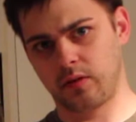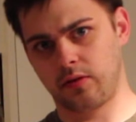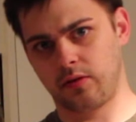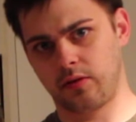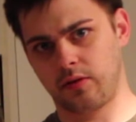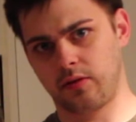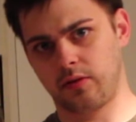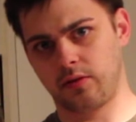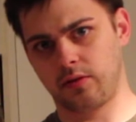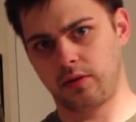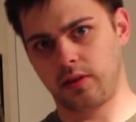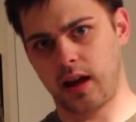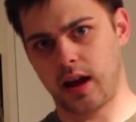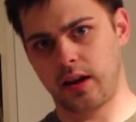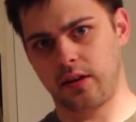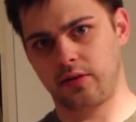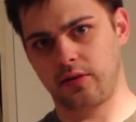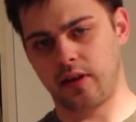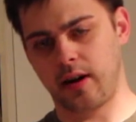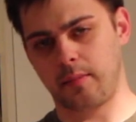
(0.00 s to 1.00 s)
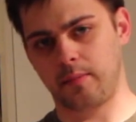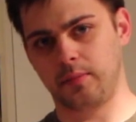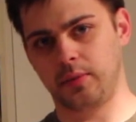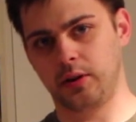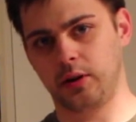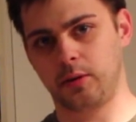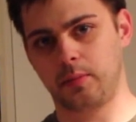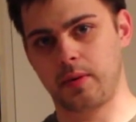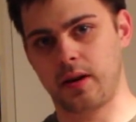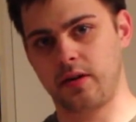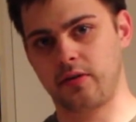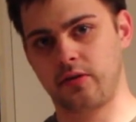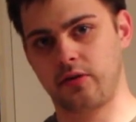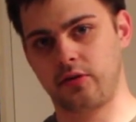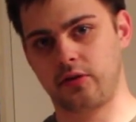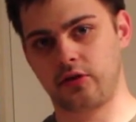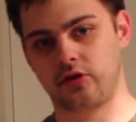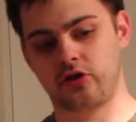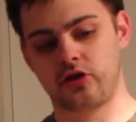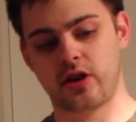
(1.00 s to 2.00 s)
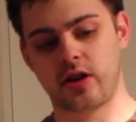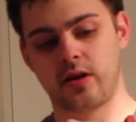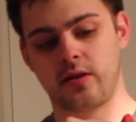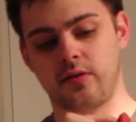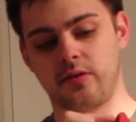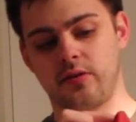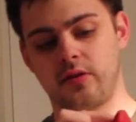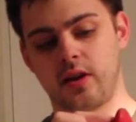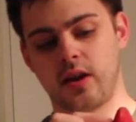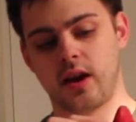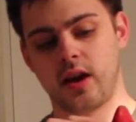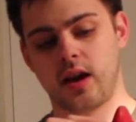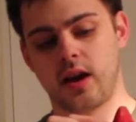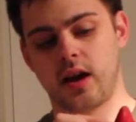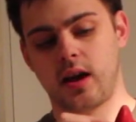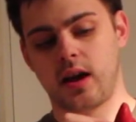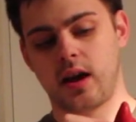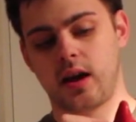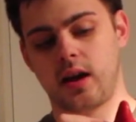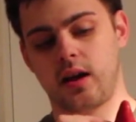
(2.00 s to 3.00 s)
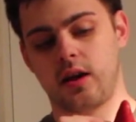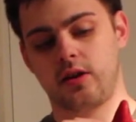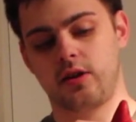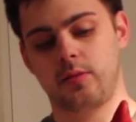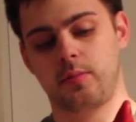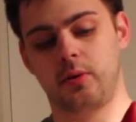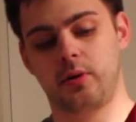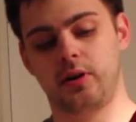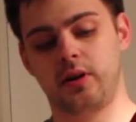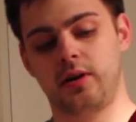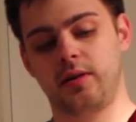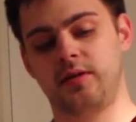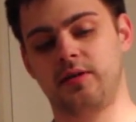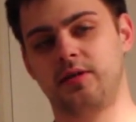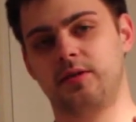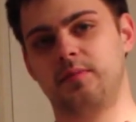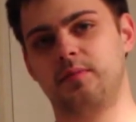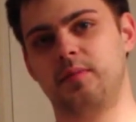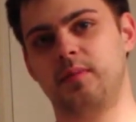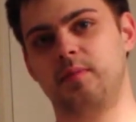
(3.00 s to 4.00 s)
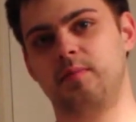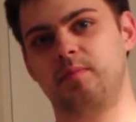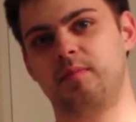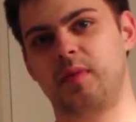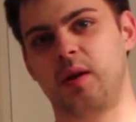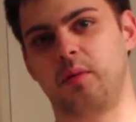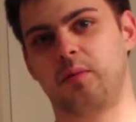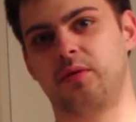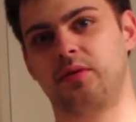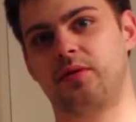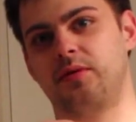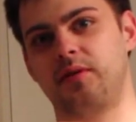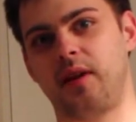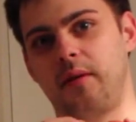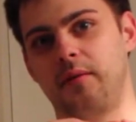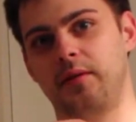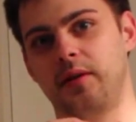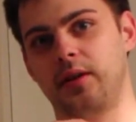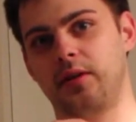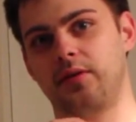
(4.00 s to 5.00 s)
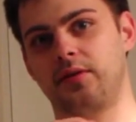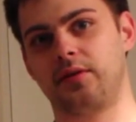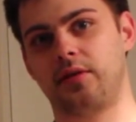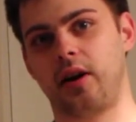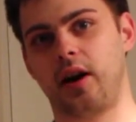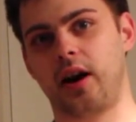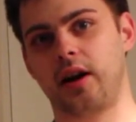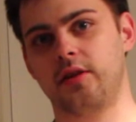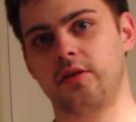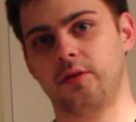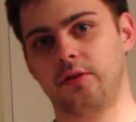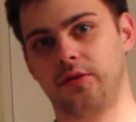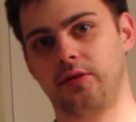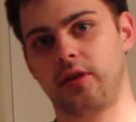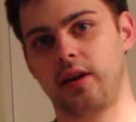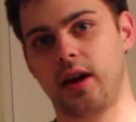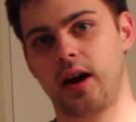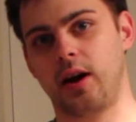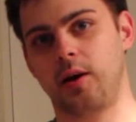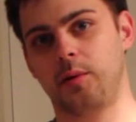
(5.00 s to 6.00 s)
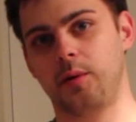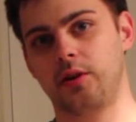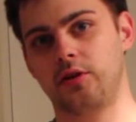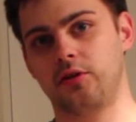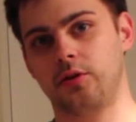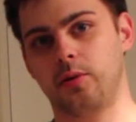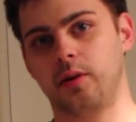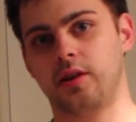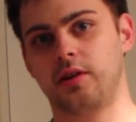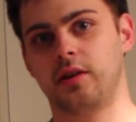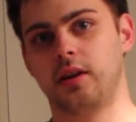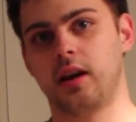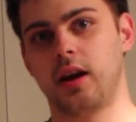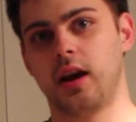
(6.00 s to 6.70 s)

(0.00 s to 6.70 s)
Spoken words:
slice up little pieces of cheese, and you put it, stuff it inside. You'll see how we do it.